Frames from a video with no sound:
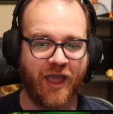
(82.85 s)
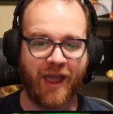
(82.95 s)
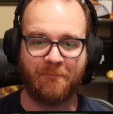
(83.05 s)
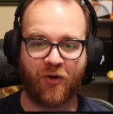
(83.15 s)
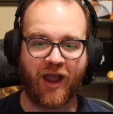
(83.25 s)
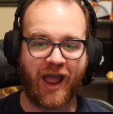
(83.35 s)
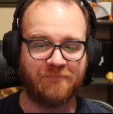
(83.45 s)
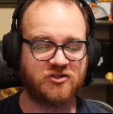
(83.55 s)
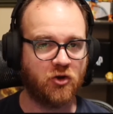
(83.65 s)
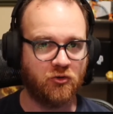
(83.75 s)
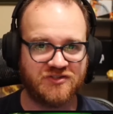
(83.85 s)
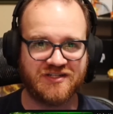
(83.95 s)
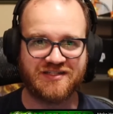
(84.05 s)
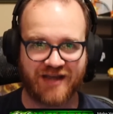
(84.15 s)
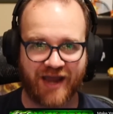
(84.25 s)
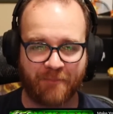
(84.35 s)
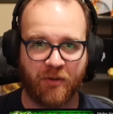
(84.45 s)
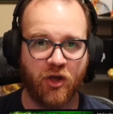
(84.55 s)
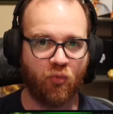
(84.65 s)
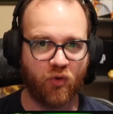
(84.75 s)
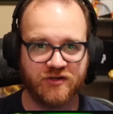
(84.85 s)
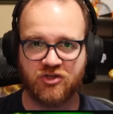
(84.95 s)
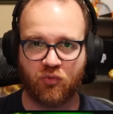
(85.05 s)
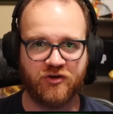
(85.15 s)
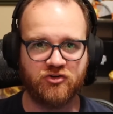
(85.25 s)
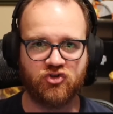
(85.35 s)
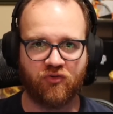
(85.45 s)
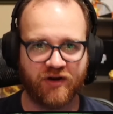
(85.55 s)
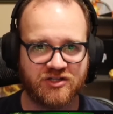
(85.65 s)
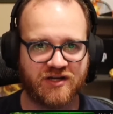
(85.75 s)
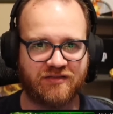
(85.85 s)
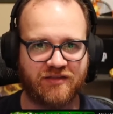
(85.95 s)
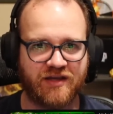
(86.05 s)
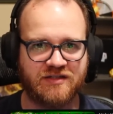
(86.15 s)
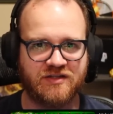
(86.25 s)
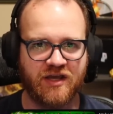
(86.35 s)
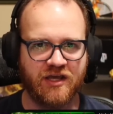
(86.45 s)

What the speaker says: and perhaps Cozy Snap was the one to originate this.